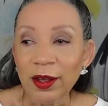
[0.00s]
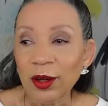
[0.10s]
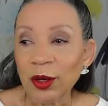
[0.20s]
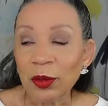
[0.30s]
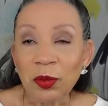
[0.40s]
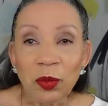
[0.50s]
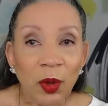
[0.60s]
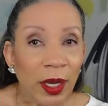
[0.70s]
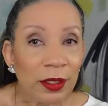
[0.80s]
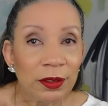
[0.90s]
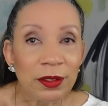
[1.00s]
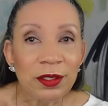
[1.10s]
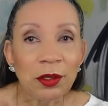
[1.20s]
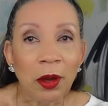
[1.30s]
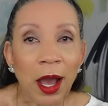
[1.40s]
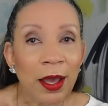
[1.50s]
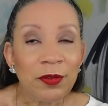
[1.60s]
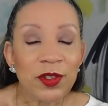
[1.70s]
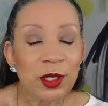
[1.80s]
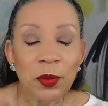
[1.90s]
or what. So
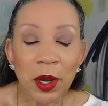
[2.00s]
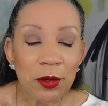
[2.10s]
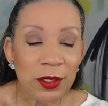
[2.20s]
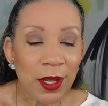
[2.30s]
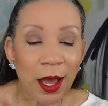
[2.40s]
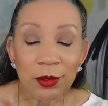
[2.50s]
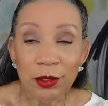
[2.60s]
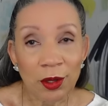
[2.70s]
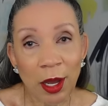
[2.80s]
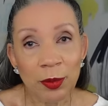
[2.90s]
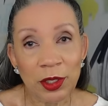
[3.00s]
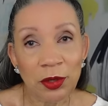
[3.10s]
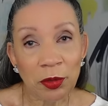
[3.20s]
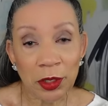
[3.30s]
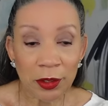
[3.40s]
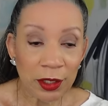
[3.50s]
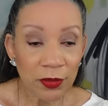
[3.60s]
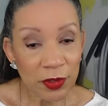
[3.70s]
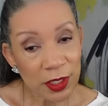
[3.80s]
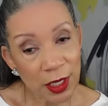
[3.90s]
if it's a purse, I'll, you know, I'll be thrilled.
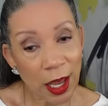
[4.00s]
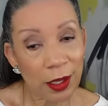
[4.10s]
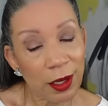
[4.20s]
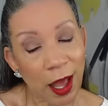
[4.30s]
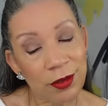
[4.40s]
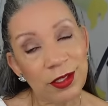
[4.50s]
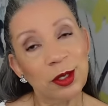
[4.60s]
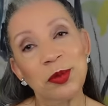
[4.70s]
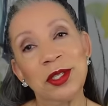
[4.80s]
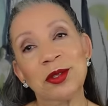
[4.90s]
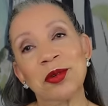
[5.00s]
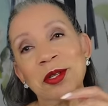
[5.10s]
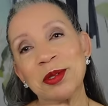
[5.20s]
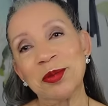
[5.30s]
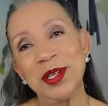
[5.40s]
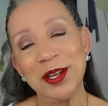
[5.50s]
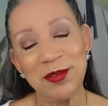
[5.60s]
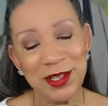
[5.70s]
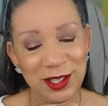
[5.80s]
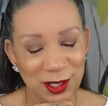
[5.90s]
If it's not, I'll still be thrilled with
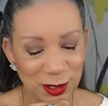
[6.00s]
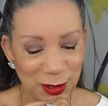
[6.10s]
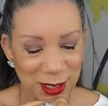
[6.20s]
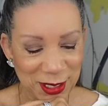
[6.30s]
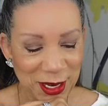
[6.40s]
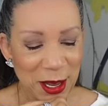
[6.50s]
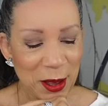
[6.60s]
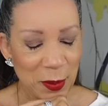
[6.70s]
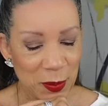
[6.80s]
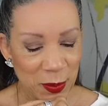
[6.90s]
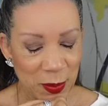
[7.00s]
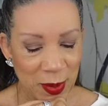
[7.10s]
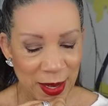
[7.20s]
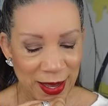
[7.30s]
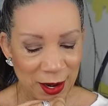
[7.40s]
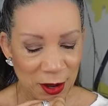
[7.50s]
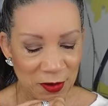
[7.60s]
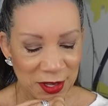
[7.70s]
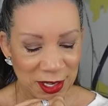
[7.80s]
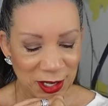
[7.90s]
whatever he chooses. But
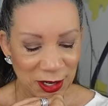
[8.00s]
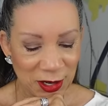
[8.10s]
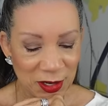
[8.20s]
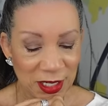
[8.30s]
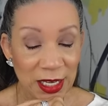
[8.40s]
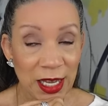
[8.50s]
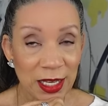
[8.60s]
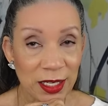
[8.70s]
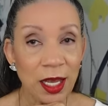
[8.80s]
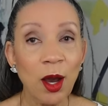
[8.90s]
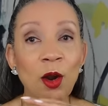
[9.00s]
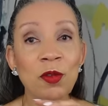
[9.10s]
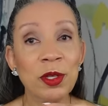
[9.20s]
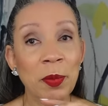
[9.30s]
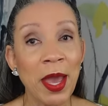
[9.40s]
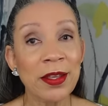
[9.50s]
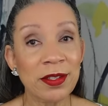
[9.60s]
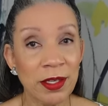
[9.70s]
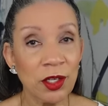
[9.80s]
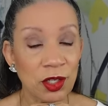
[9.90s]
over the years, he has, over the
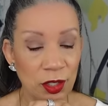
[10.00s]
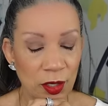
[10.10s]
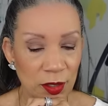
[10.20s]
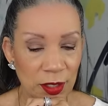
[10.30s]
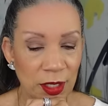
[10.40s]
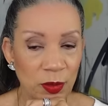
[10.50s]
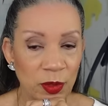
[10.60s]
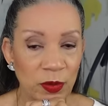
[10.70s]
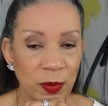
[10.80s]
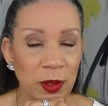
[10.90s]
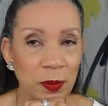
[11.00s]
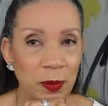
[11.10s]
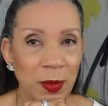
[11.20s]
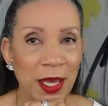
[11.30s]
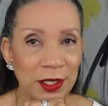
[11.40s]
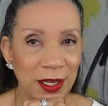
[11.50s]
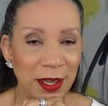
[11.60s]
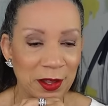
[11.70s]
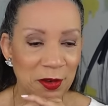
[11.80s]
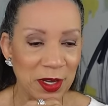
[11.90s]
past six years that we've been back
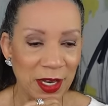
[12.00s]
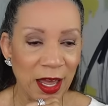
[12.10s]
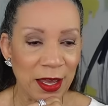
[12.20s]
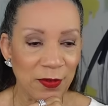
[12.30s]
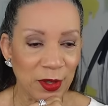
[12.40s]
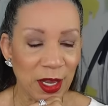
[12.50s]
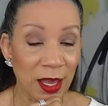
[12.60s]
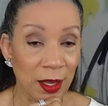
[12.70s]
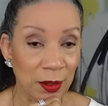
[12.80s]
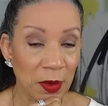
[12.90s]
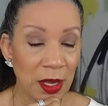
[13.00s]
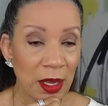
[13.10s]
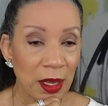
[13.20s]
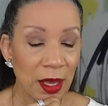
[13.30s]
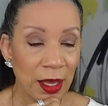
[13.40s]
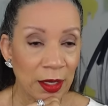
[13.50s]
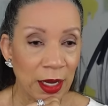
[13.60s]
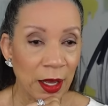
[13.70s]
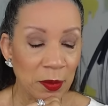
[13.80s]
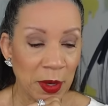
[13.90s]
together in life and, and, and
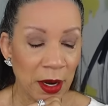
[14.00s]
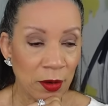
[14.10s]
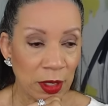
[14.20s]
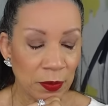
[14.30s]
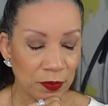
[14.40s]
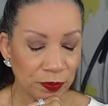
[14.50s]
now married,